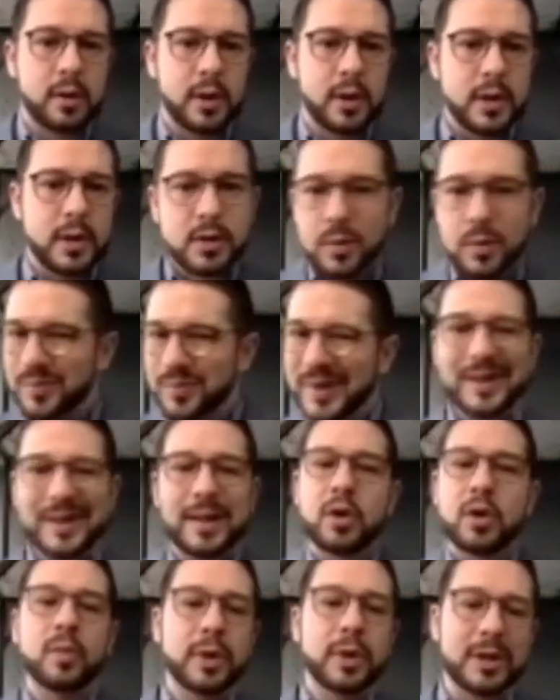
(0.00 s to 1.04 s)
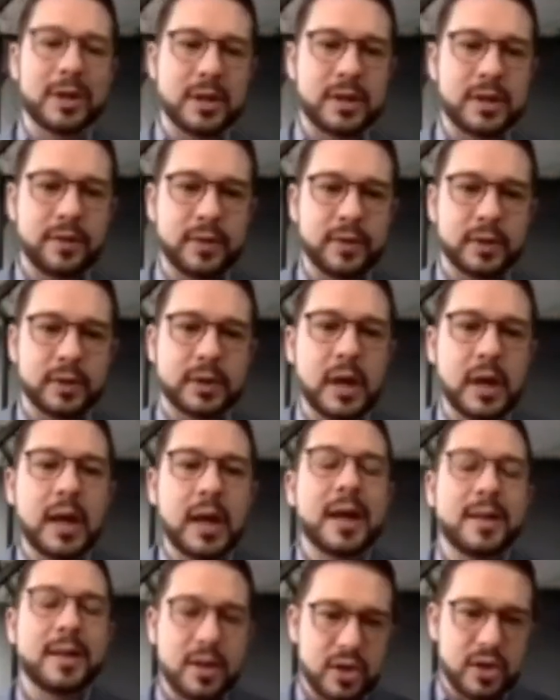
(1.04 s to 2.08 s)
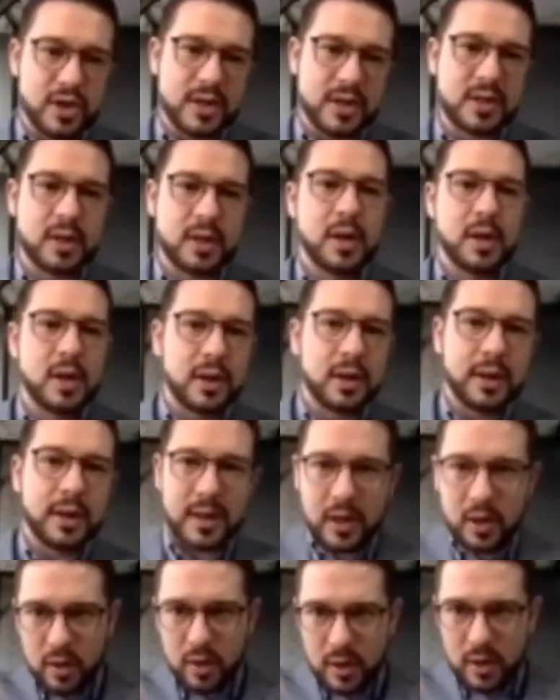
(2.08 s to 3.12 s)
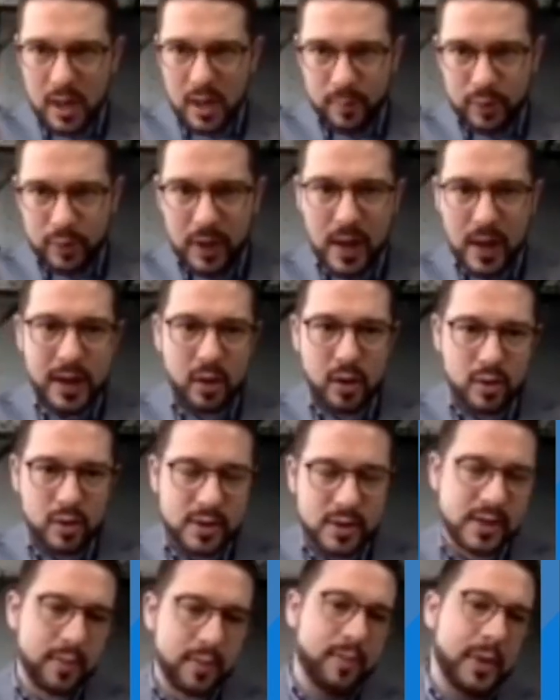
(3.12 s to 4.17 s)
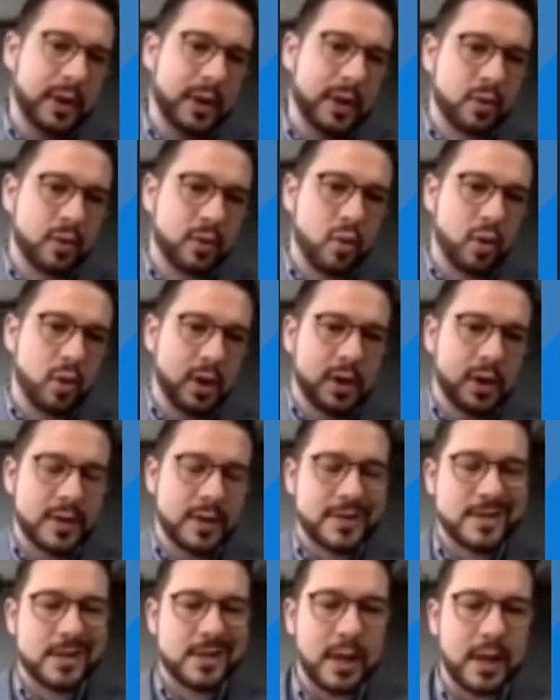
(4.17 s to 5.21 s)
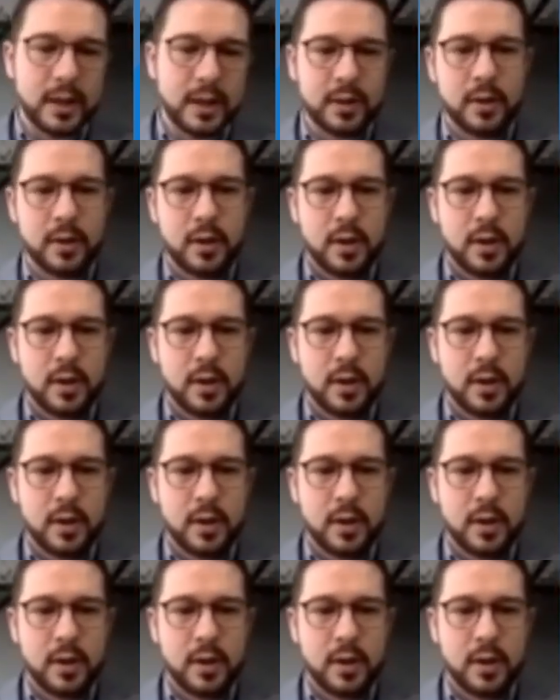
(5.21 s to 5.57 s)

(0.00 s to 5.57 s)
It's completely different than just clicking on apply or submit or send